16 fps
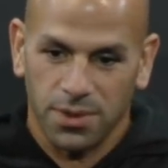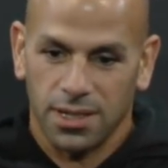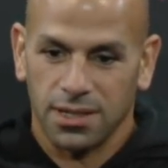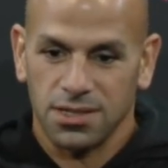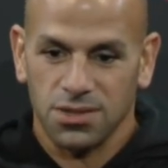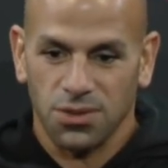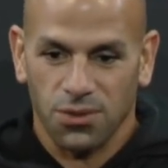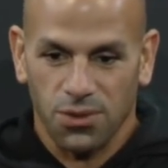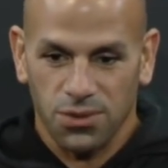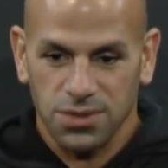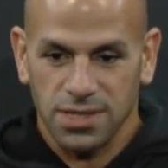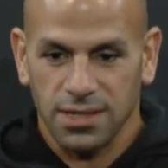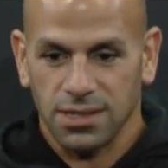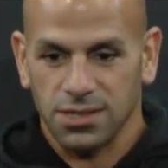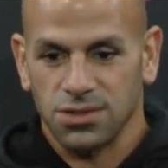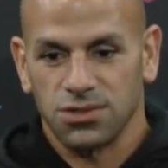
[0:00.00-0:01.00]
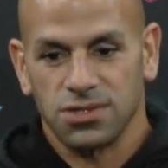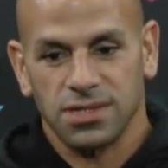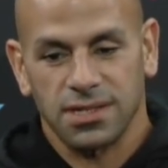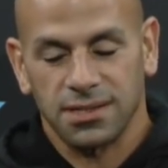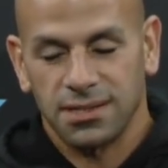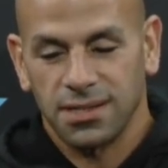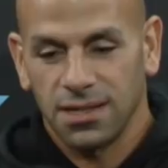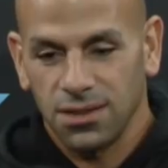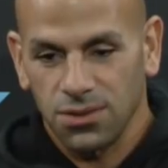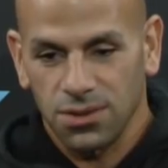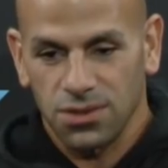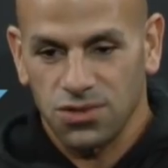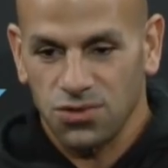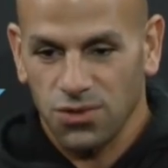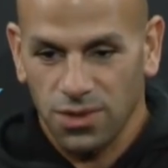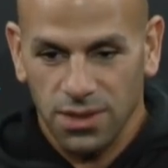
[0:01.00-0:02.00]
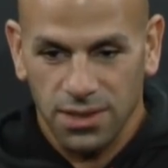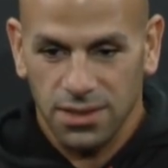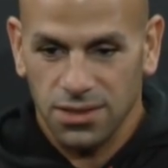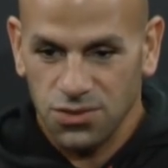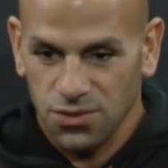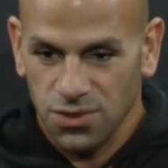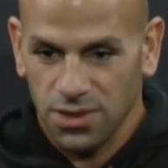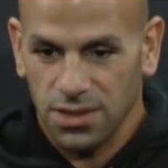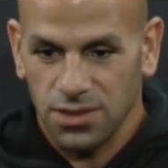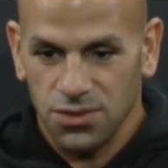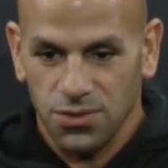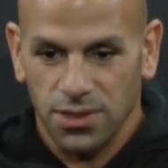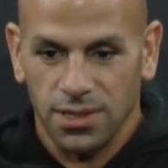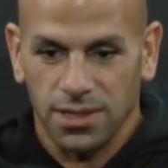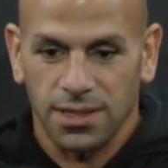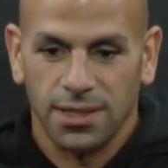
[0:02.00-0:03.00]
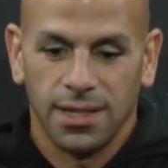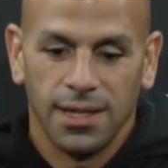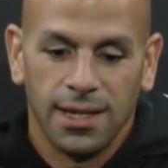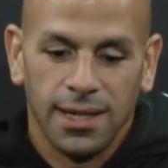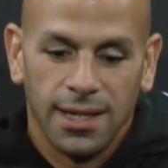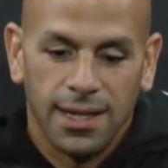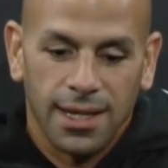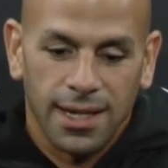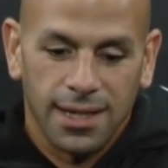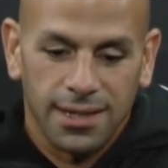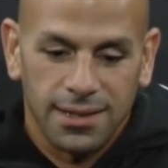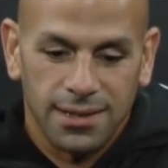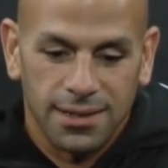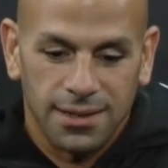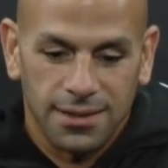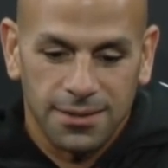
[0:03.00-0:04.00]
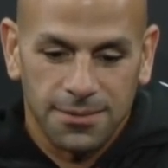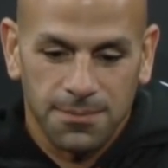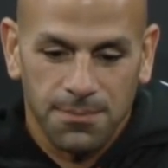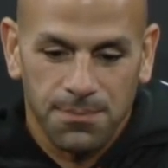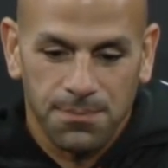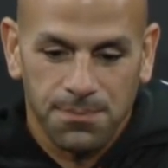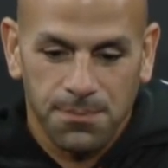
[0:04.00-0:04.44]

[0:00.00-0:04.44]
And so those things, you just continue to drill it and drill it and drill it. And, um,